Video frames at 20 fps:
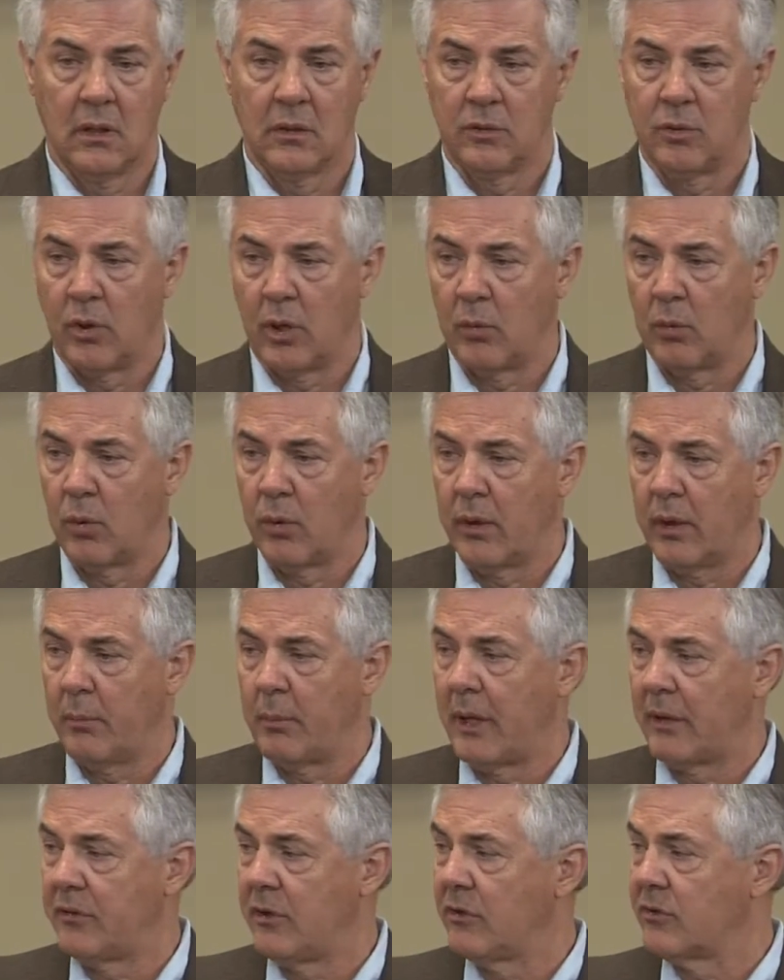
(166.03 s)
Do I worry
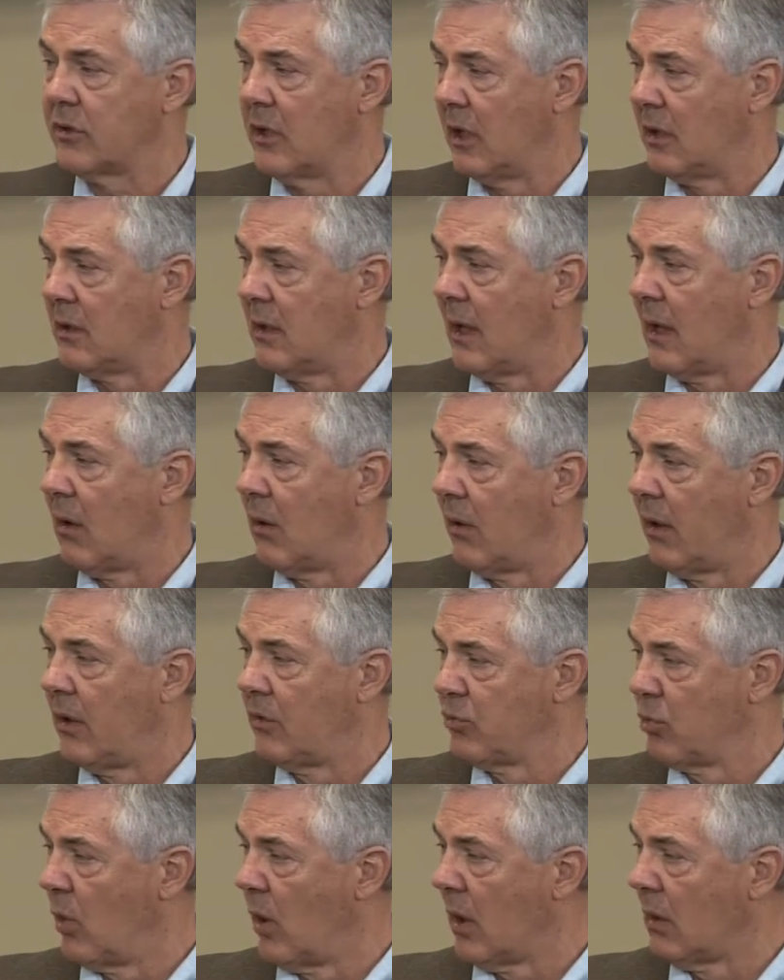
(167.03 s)
about this kid now
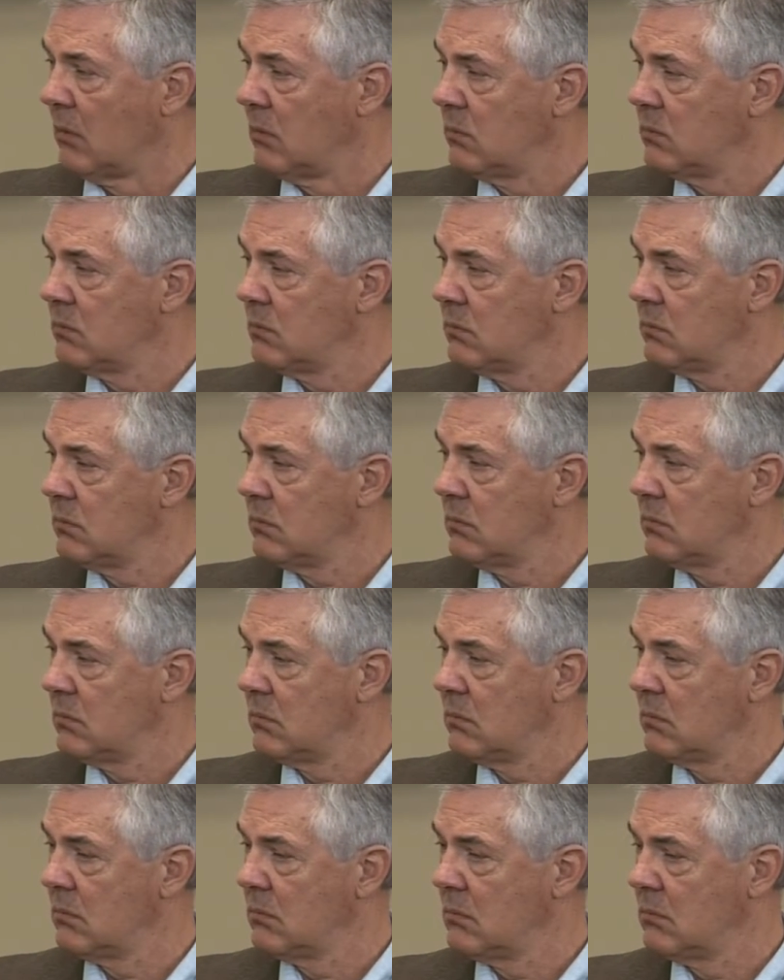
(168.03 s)
as well?
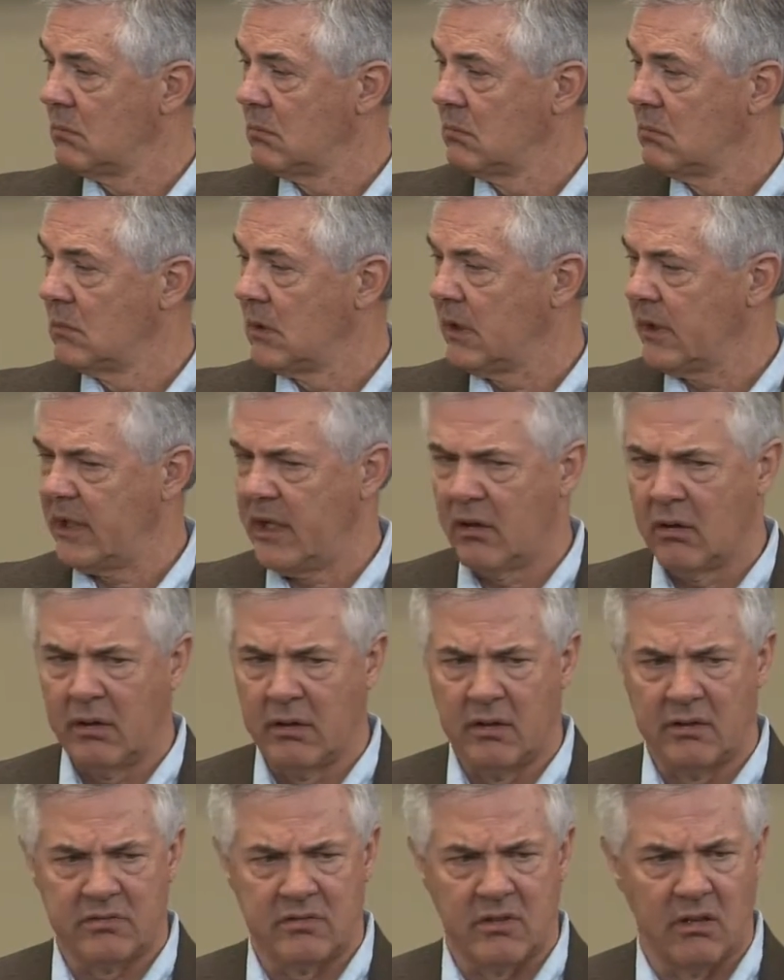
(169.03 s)
I carry
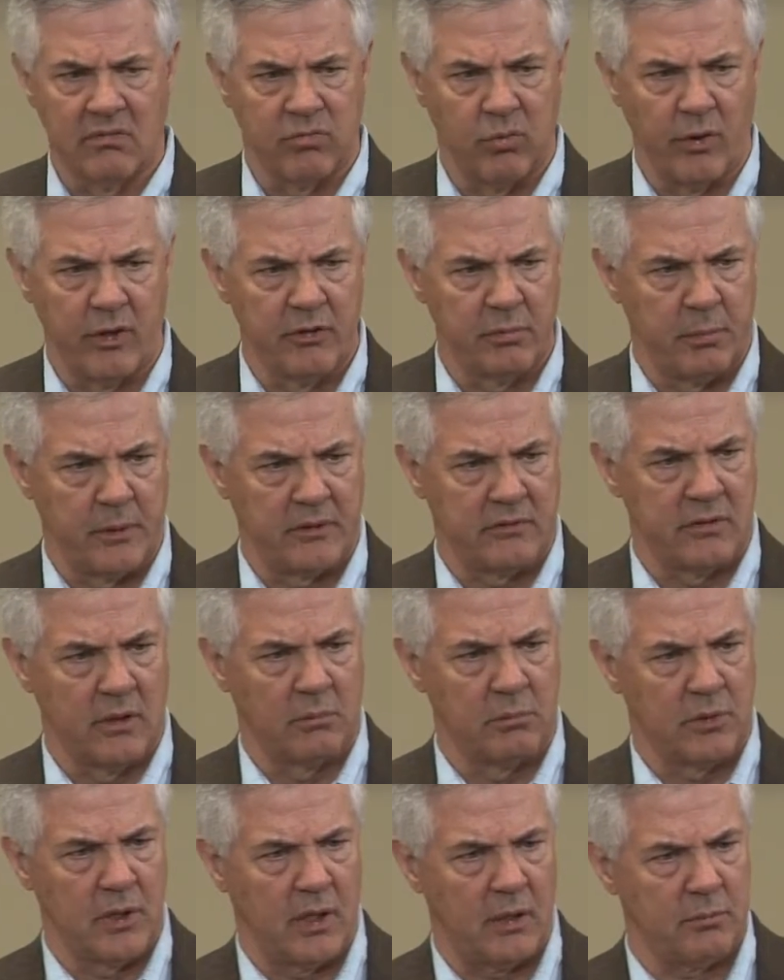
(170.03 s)
this stuff with me
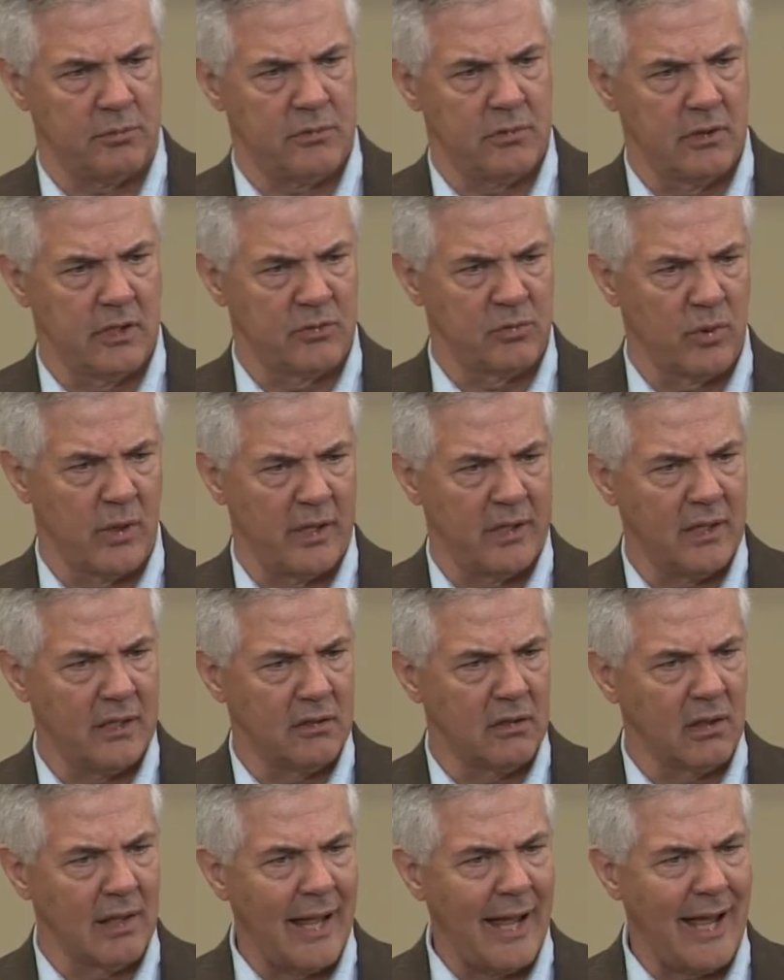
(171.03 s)
sometimes. That's why I need
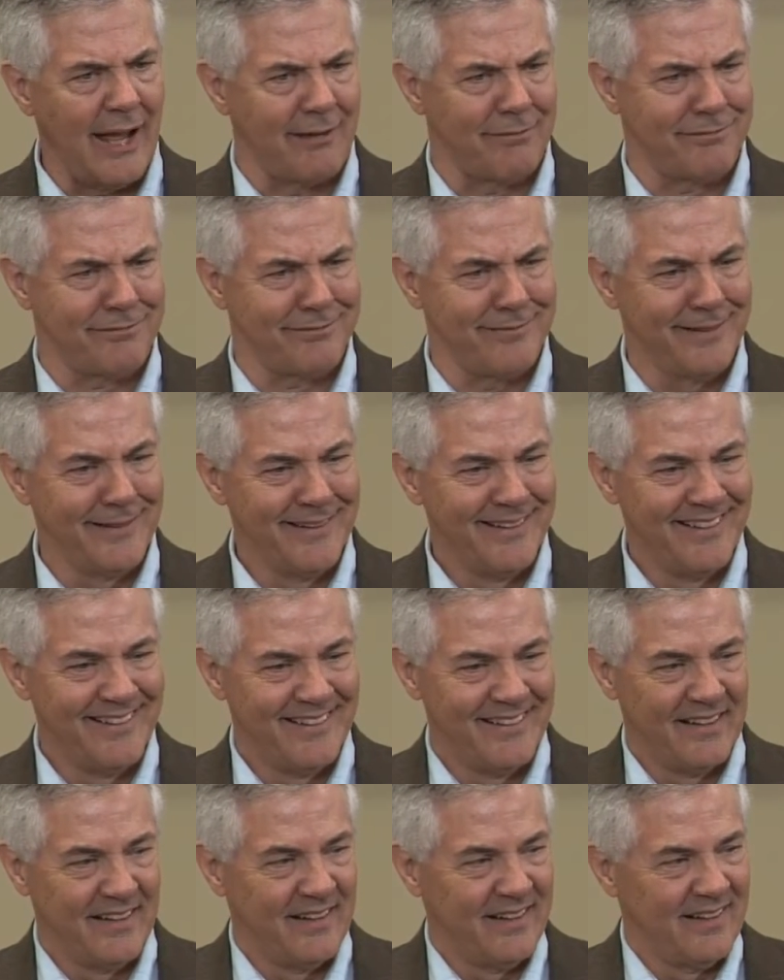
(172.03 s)
to laugh
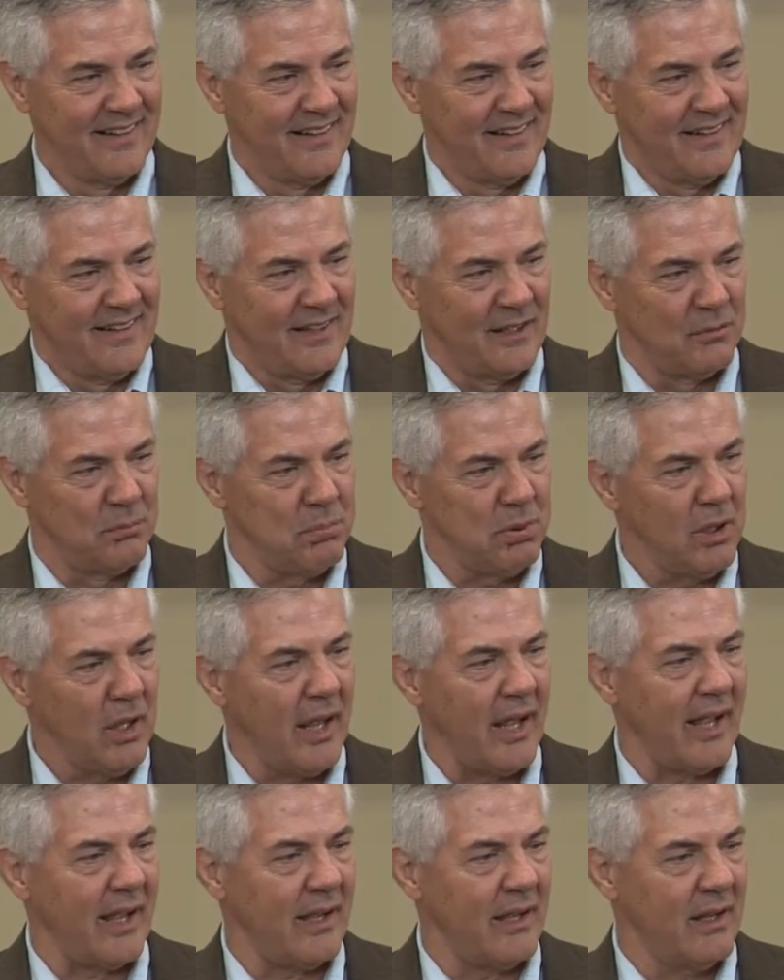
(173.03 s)
and
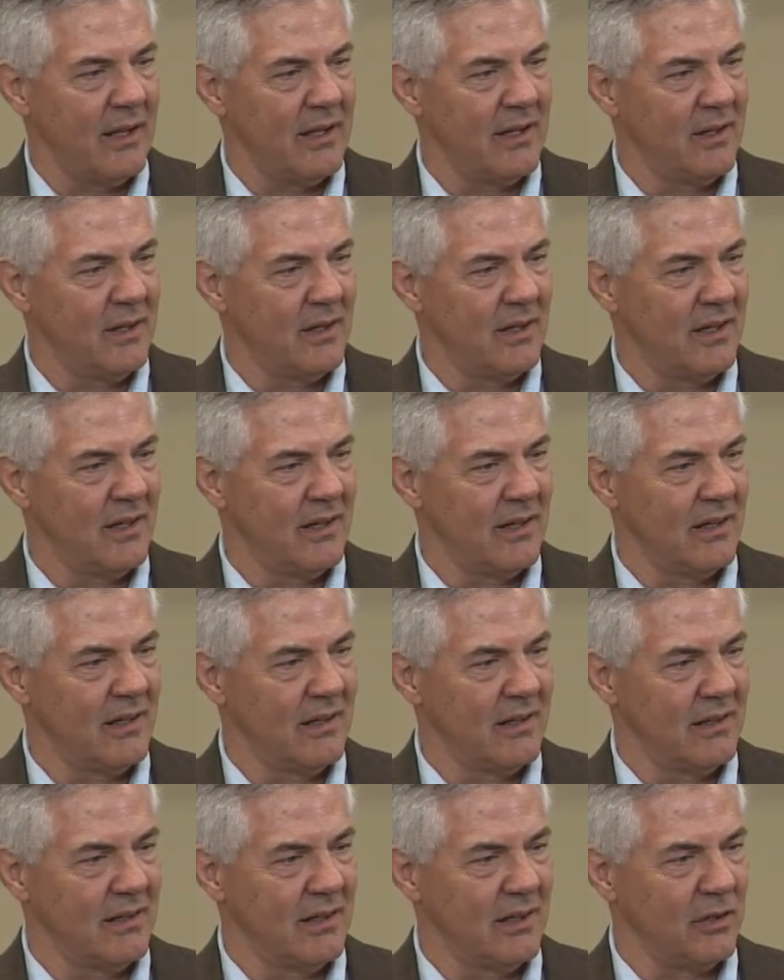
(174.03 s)
play
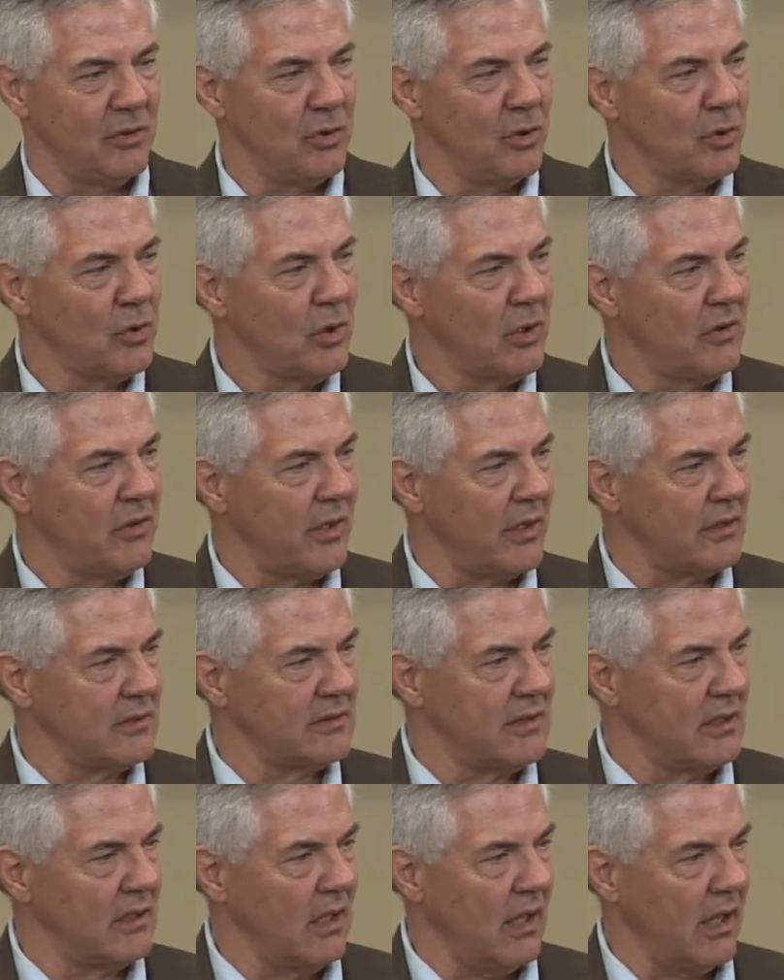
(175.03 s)
and do good things in